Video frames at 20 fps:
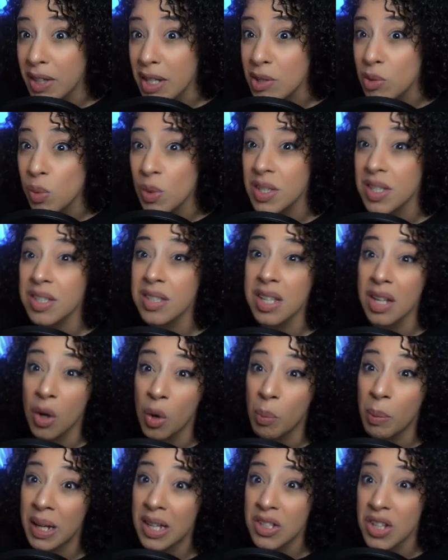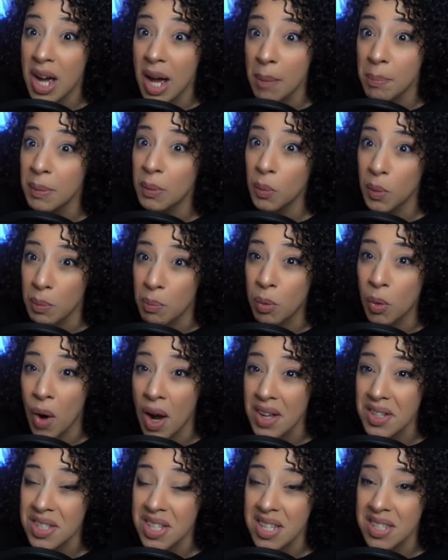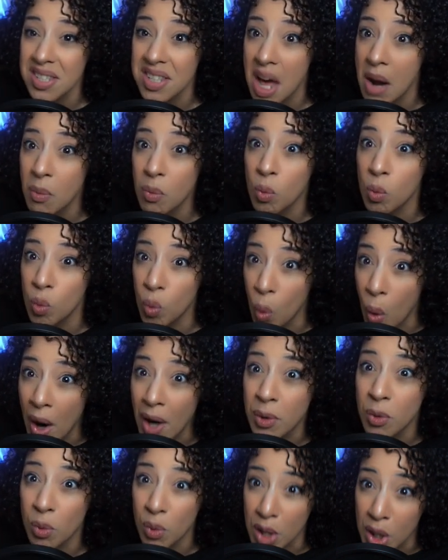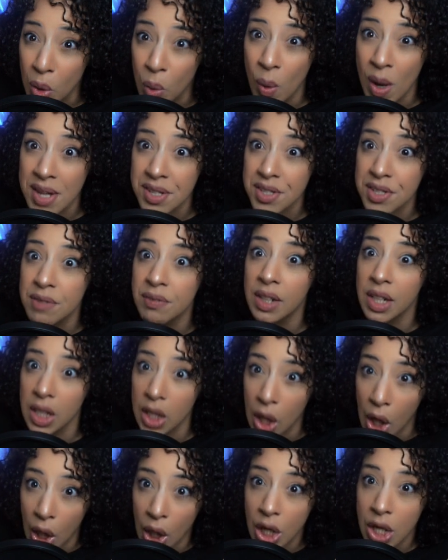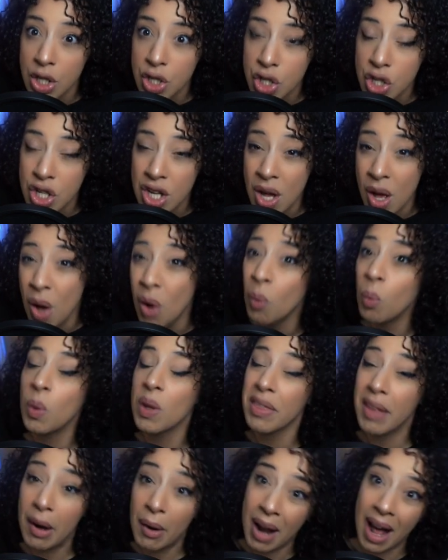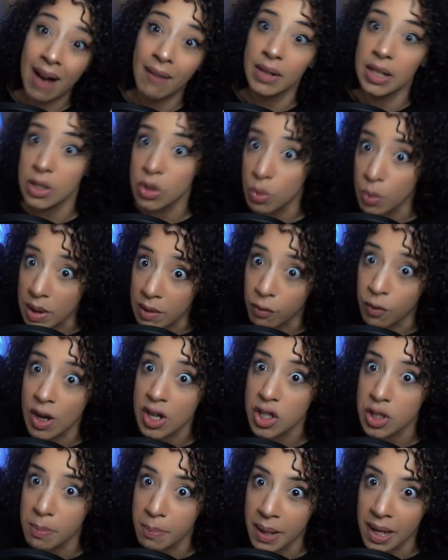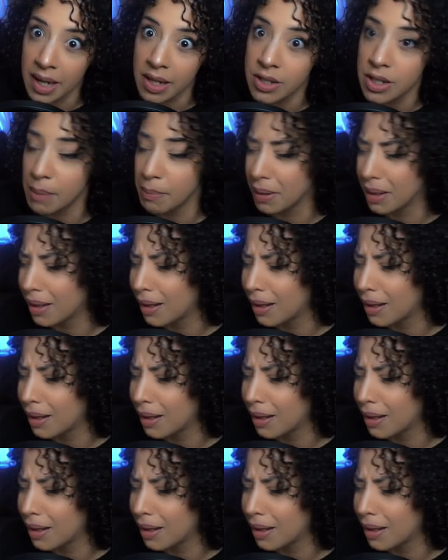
this was a single page app, it would process that one request of a large without having to refresh the page. I mean,